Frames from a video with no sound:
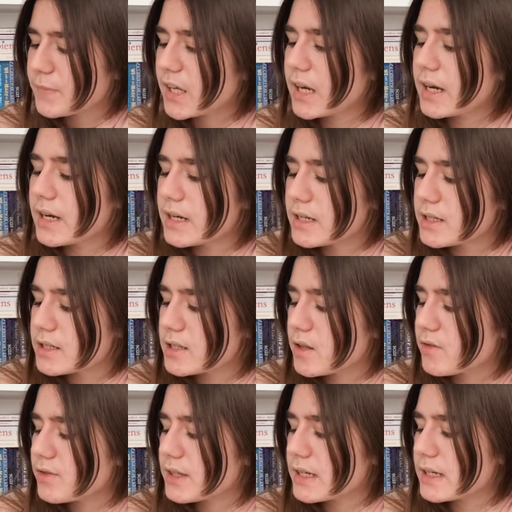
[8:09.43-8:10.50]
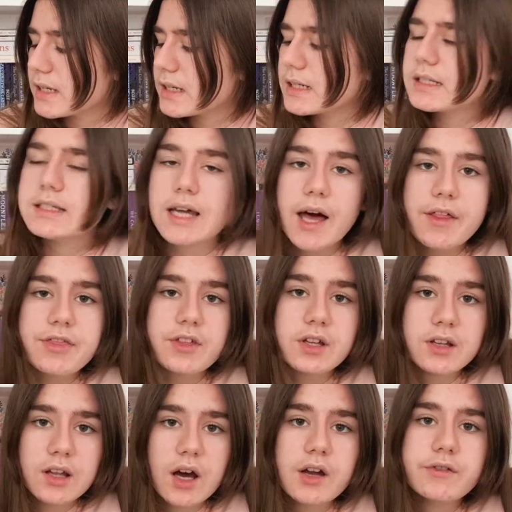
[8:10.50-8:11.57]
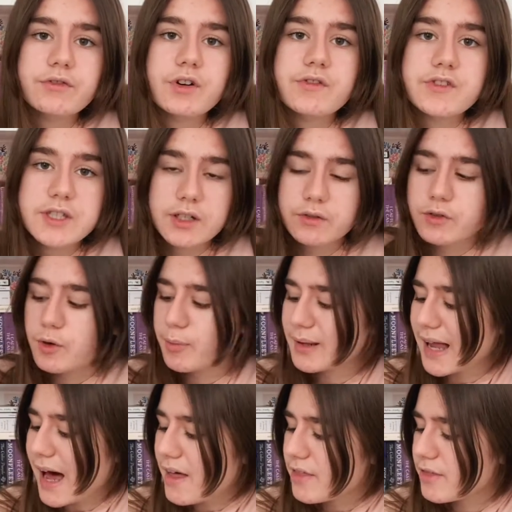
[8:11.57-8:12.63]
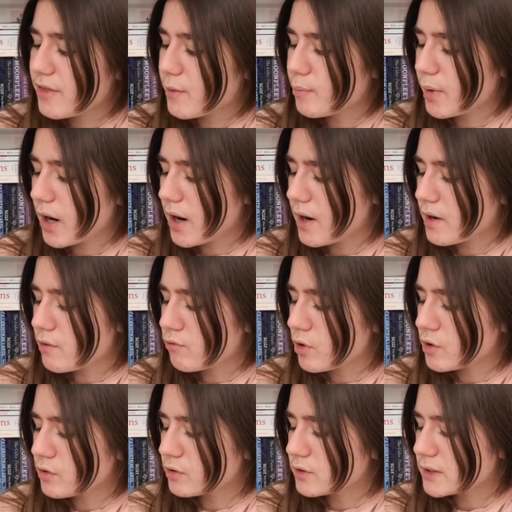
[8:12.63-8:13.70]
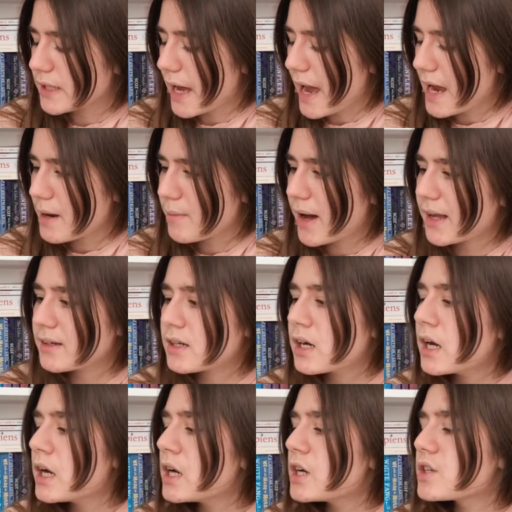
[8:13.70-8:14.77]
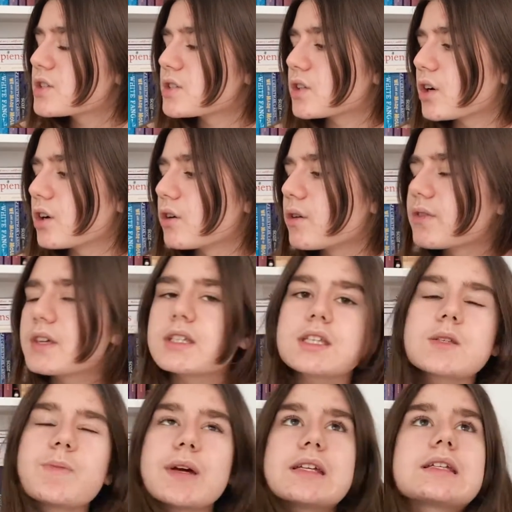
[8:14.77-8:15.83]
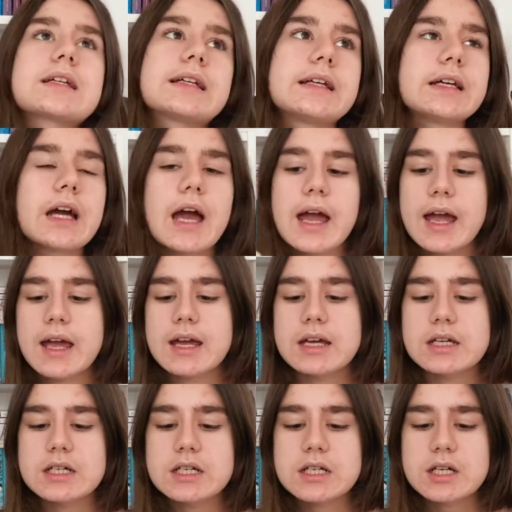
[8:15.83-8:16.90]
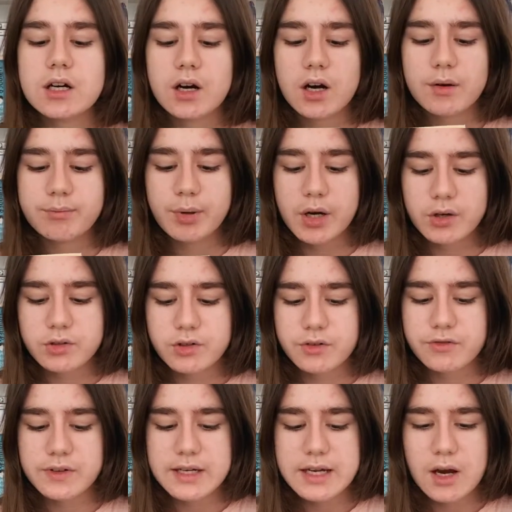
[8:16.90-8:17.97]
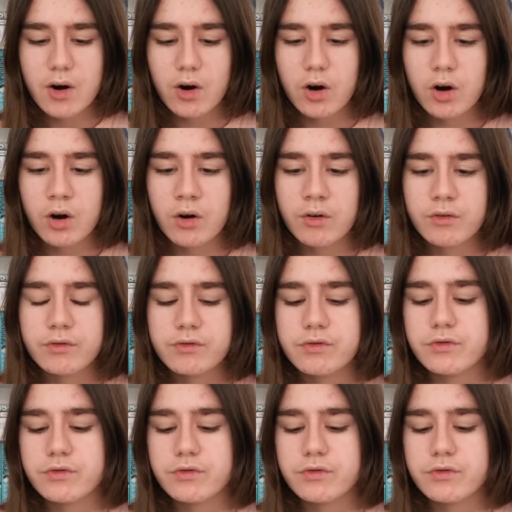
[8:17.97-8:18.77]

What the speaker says: is The Death and Life of Sylvia Plath by Ronald Heymann. So this is basically a biography of